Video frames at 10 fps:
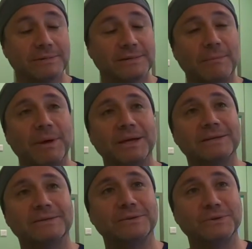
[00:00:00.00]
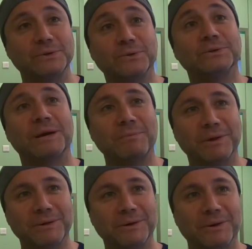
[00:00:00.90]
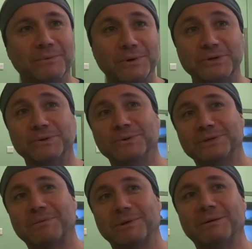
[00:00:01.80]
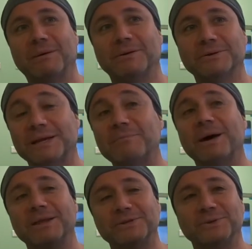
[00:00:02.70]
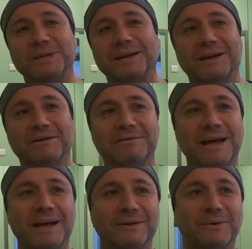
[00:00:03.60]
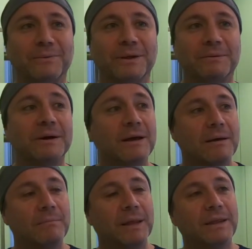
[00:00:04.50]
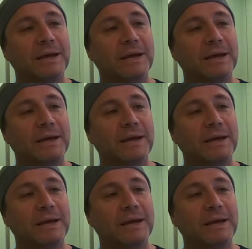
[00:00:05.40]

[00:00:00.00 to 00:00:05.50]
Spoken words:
somebody should do something, you know, we should do something, or somebody should take care of that, or whatever. But